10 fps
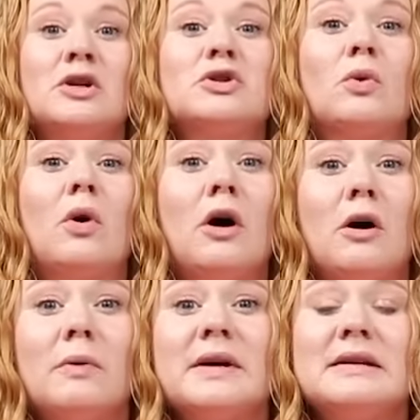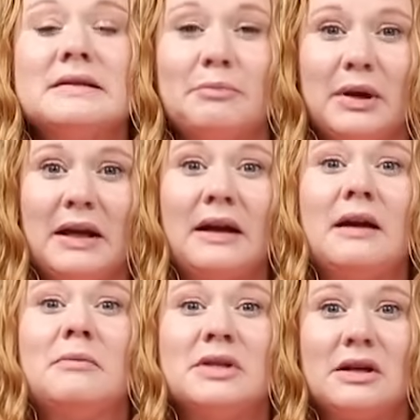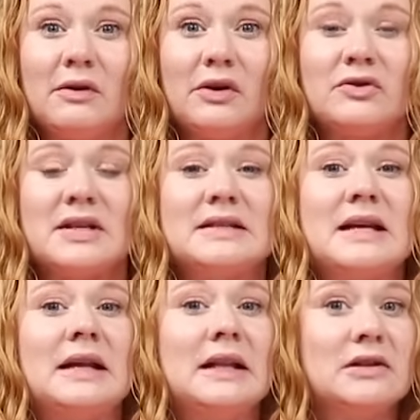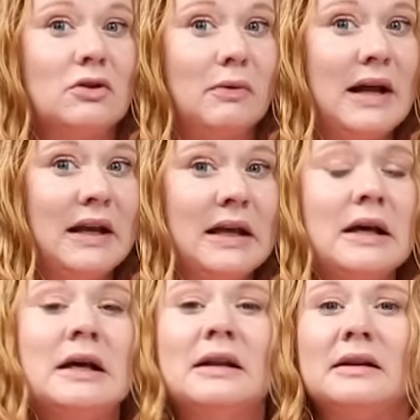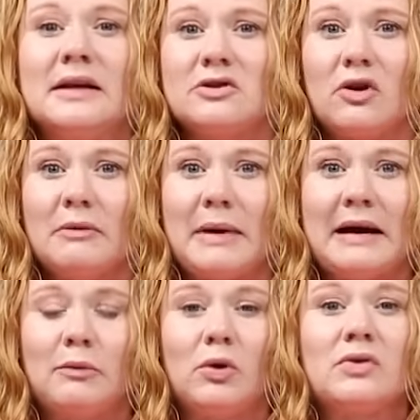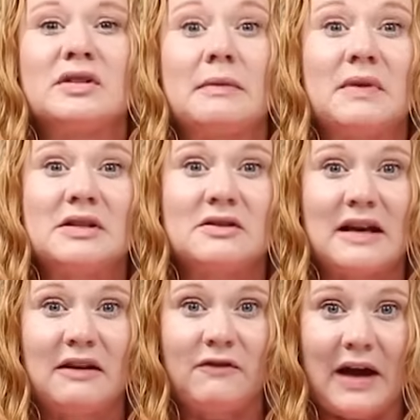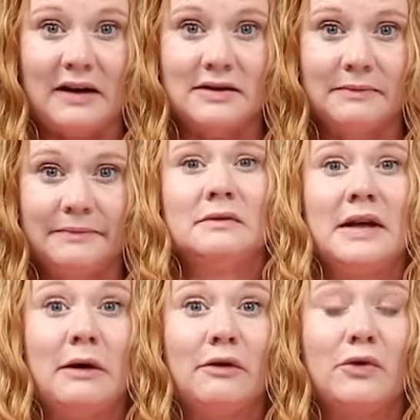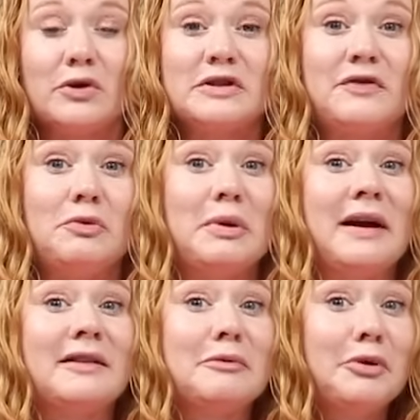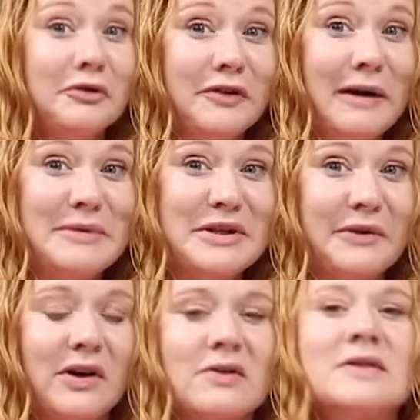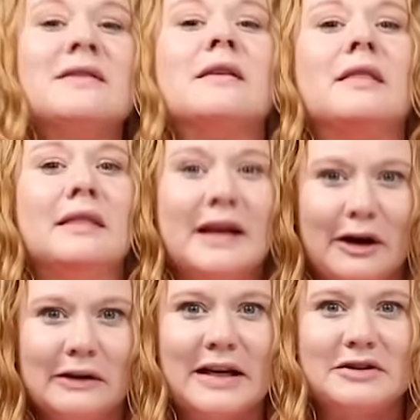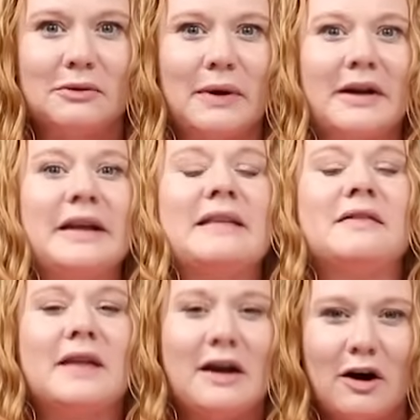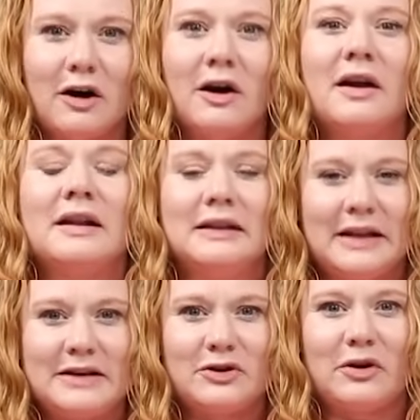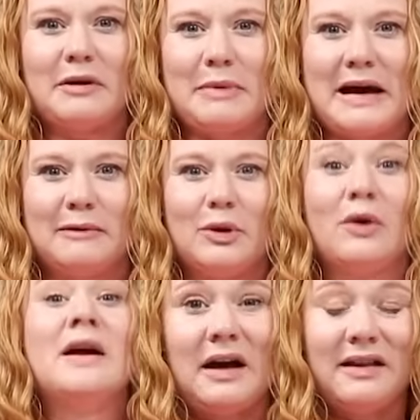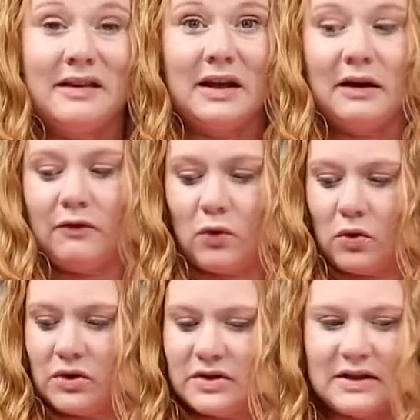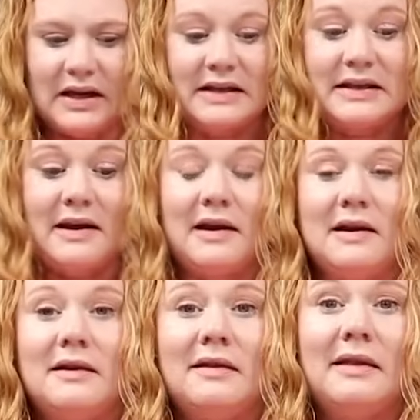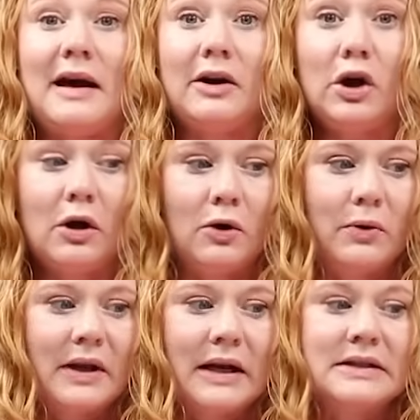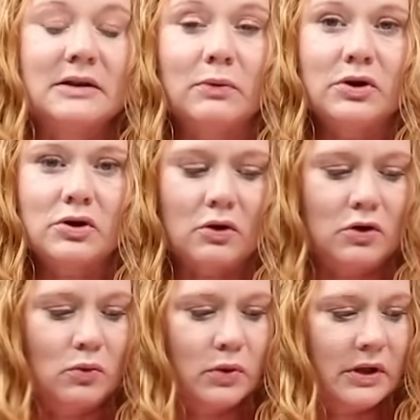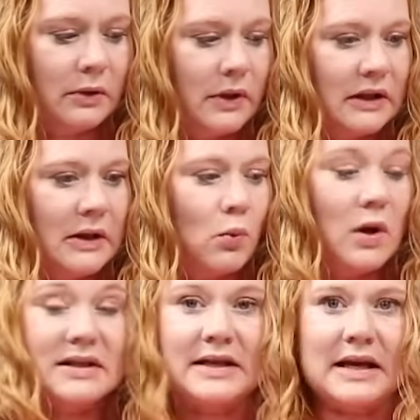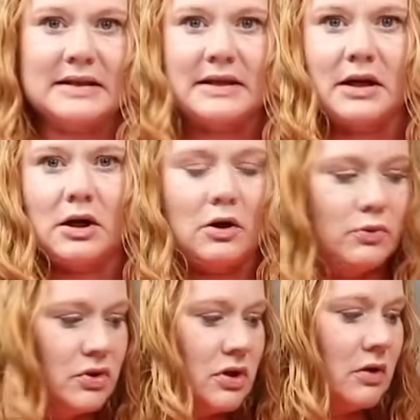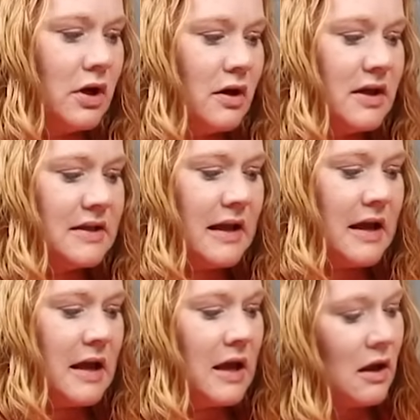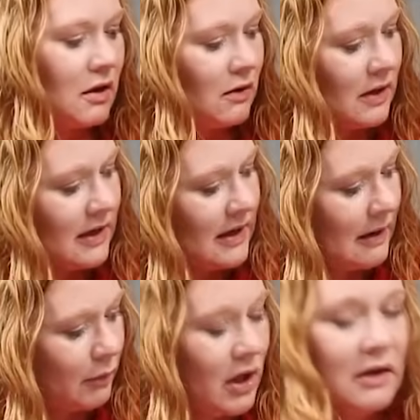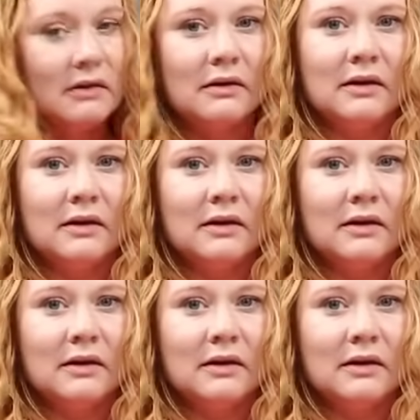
So always pick materials that say laser ready, laser compatible, something to that effect. Now, of course, if you pick the Proofgrade materials, they are laser ready, they are laser compatible, and then of course they contain that code, and I did want to show you really quickly what scans that code. So there is a camera